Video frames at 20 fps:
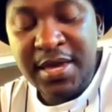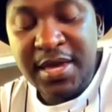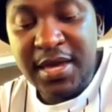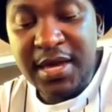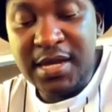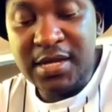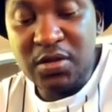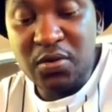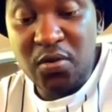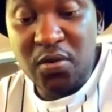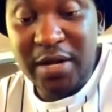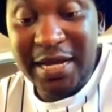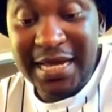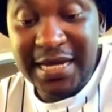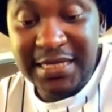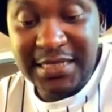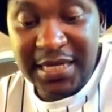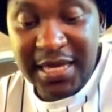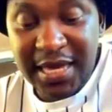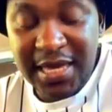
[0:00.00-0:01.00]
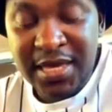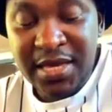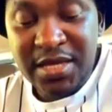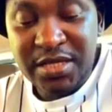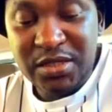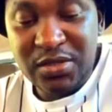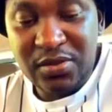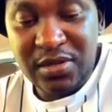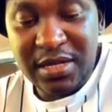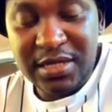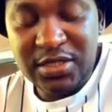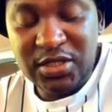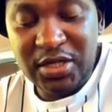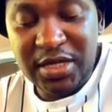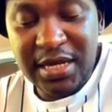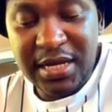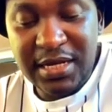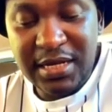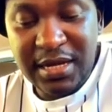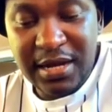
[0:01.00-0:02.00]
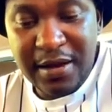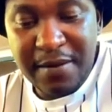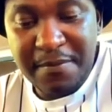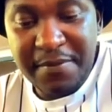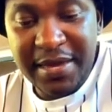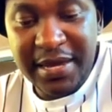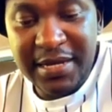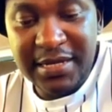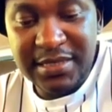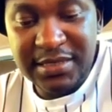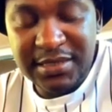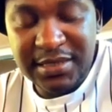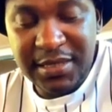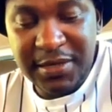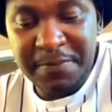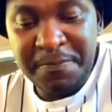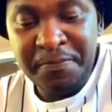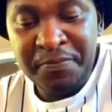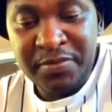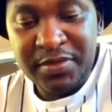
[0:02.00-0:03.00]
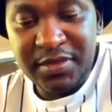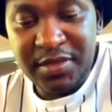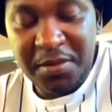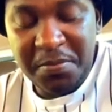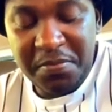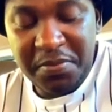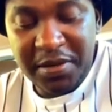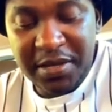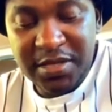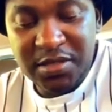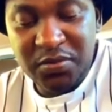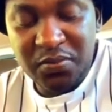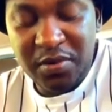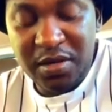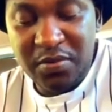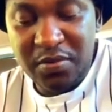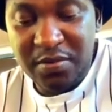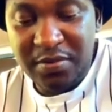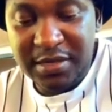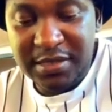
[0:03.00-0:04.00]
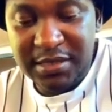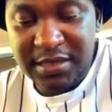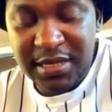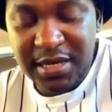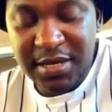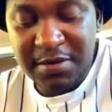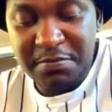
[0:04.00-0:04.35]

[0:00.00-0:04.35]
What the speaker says: and collect her so that she can come and see the place where we were staying,